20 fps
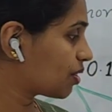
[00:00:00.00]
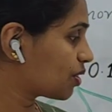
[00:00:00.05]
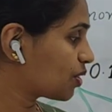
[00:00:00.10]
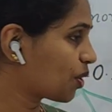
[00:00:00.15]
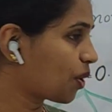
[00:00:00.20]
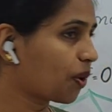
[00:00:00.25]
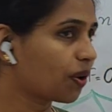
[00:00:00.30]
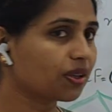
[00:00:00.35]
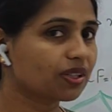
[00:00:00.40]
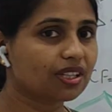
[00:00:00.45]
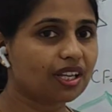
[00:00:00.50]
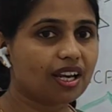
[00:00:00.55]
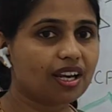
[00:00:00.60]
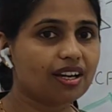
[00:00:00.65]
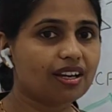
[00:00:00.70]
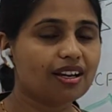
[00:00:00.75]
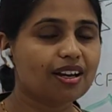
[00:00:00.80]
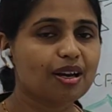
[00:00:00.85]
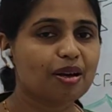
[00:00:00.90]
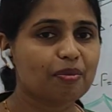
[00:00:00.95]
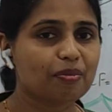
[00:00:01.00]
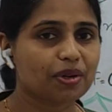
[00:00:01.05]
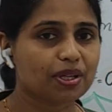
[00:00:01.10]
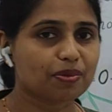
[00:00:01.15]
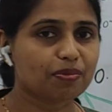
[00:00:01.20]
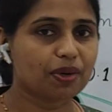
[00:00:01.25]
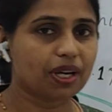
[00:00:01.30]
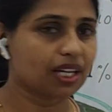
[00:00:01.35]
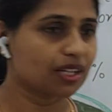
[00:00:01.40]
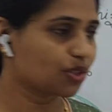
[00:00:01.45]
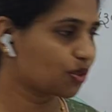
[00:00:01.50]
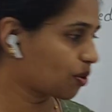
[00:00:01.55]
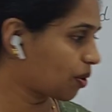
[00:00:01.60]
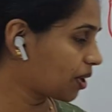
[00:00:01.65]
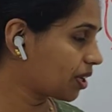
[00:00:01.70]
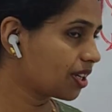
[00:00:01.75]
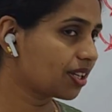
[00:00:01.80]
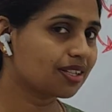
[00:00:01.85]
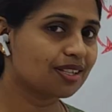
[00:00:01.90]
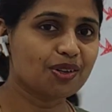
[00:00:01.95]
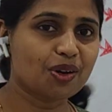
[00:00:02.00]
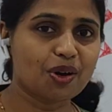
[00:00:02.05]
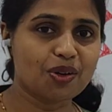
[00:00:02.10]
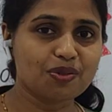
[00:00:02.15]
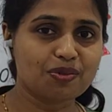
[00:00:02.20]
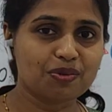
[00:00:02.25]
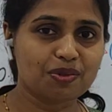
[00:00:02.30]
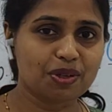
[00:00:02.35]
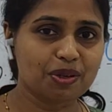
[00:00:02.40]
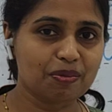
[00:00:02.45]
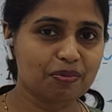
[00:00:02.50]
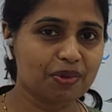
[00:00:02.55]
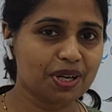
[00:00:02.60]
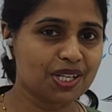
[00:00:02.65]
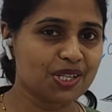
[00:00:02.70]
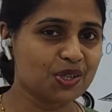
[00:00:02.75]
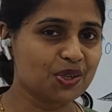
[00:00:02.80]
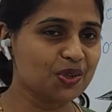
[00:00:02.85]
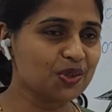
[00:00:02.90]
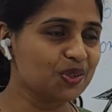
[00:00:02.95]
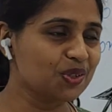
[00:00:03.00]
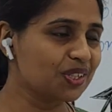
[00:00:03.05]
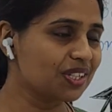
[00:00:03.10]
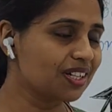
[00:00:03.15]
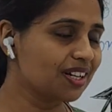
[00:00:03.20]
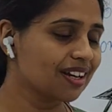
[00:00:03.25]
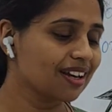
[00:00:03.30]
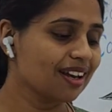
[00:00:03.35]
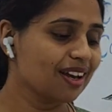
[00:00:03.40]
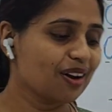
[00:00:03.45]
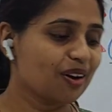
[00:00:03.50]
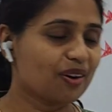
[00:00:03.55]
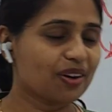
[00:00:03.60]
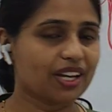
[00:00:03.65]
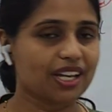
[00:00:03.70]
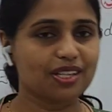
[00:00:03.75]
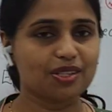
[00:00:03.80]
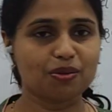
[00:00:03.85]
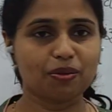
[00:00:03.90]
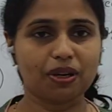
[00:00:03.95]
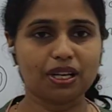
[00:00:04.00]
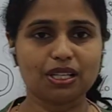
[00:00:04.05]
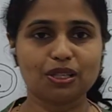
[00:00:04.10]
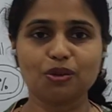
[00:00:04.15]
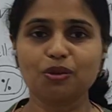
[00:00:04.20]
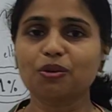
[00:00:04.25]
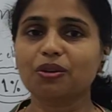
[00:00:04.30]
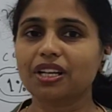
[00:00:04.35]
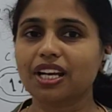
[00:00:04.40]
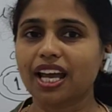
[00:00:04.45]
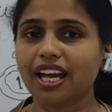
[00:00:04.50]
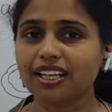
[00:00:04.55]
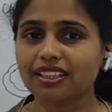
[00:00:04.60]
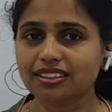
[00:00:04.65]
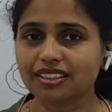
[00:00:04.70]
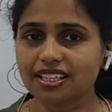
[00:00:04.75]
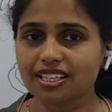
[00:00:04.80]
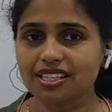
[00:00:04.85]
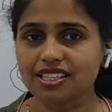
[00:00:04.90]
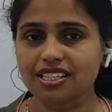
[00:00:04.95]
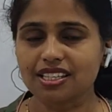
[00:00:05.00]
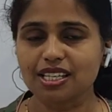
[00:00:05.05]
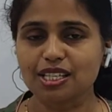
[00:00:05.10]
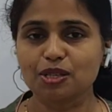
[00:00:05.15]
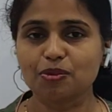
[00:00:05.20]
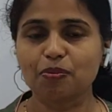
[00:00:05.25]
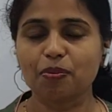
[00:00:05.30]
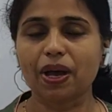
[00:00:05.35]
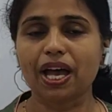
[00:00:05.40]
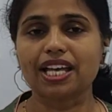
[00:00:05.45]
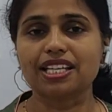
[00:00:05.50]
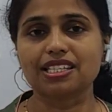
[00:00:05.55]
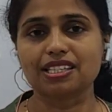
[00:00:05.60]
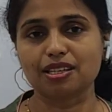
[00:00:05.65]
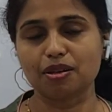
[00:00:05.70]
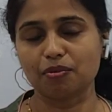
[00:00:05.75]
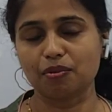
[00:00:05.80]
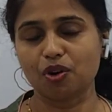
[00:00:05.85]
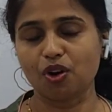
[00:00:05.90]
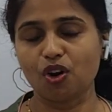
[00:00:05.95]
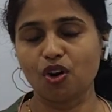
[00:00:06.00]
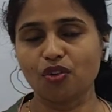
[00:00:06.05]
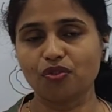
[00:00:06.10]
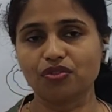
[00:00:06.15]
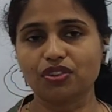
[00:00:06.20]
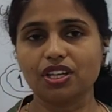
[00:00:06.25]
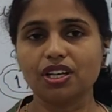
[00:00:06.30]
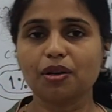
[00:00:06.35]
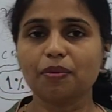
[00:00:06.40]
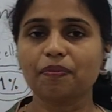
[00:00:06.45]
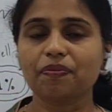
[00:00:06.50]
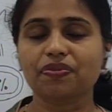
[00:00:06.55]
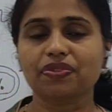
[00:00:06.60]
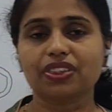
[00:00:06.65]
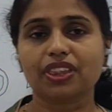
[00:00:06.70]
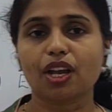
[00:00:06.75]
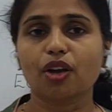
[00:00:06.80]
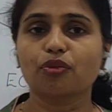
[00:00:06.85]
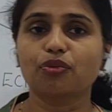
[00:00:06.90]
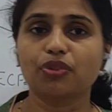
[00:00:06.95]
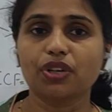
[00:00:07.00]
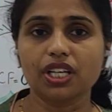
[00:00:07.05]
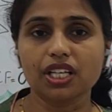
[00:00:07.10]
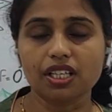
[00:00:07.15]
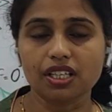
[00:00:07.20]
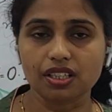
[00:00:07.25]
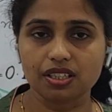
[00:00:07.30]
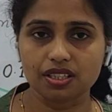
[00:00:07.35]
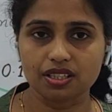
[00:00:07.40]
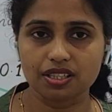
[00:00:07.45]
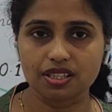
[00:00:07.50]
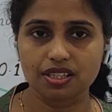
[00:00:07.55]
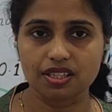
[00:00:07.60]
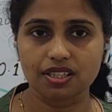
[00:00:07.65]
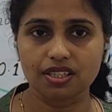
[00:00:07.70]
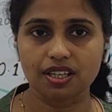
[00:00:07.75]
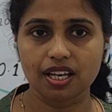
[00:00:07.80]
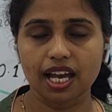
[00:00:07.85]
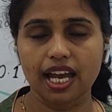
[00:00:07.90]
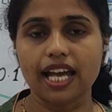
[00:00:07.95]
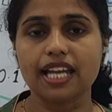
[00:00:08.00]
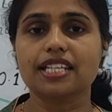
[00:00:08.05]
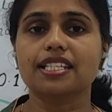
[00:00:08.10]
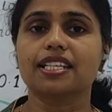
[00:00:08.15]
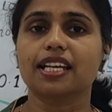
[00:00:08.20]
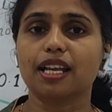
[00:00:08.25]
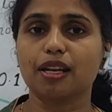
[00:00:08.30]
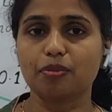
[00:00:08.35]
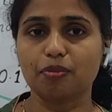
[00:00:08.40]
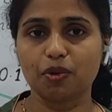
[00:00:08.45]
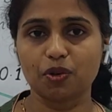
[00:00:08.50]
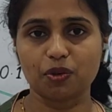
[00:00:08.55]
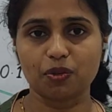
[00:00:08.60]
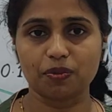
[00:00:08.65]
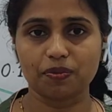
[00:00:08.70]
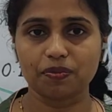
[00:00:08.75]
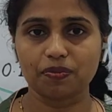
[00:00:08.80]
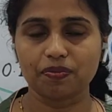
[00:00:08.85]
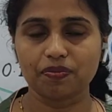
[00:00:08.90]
drawn there, but my drawing is not much good. Okay, so it look like this spasm of the fingers and elbow.